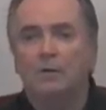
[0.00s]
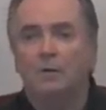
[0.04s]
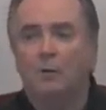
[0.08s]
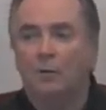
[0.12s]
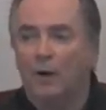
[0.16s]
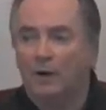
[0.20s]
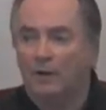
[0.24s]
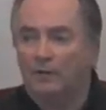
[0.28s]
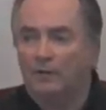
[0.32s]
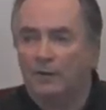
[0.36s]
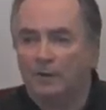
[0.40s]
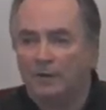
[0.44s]

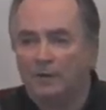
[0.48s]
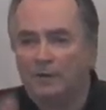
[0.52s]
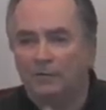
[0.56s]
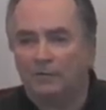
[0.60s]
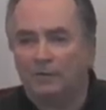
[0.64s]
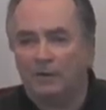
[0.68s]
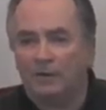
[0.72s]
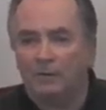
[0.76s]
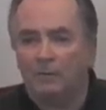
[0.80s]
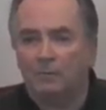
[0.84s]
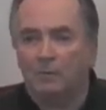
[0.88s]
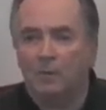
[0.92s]
who, as I
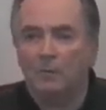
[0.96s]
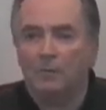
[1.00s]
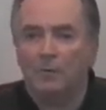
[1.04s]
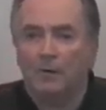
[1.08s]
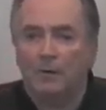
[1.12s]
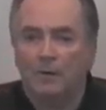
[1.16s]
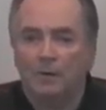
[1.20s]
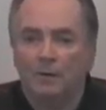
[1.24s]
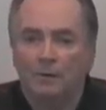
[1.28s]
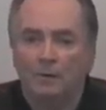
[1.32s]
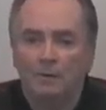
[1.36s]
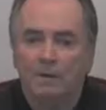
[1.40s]
just said a
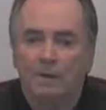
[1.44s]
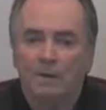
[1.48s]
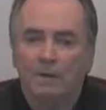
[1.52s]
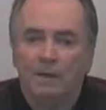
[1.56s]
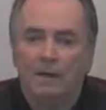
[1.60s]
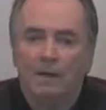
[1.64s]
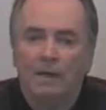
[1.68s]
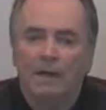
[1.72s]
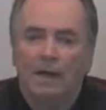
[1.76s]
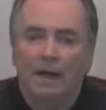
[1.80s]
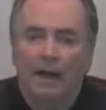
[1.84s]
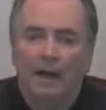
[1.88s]
moment ago,
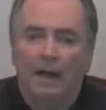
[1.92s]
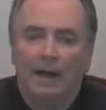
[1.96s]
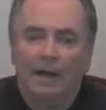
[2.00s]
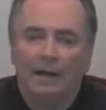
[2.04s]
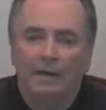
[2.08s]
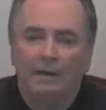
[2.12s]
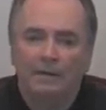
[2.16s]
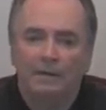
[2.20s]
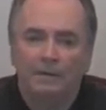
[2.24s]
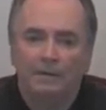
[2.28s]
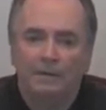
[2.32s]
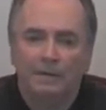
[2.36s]

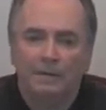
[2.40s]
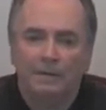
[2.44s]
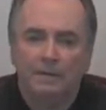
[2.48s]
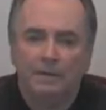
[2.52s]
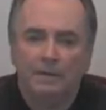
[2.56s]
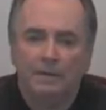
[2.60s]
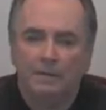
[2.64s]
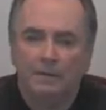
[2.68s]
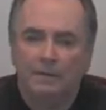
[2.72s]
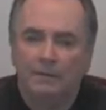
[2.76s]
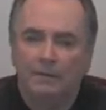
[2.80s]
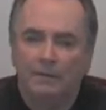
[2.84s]
had,
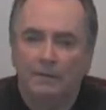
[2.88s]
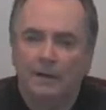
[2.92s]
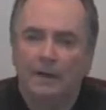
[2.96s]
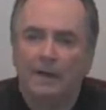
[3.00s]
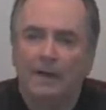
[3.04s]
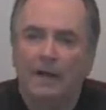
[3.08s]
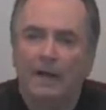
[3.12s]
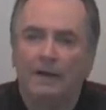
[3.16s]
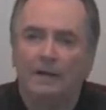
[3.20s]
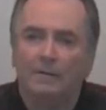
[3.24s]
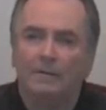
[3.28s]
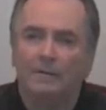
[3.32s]
you know, they
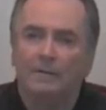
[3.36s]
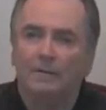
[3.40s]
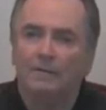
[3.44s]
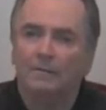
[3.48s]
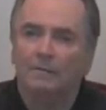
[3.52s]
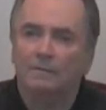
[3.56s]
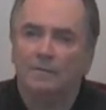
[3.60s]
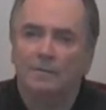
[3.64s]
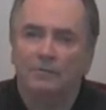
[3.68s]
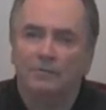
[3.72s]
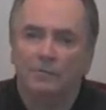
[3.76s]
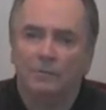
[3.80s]
had
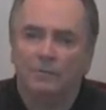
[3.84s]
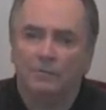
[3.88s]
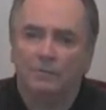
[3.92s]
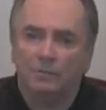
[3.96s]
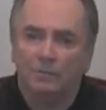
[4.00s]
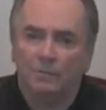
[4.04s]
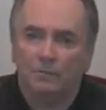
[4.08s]
this,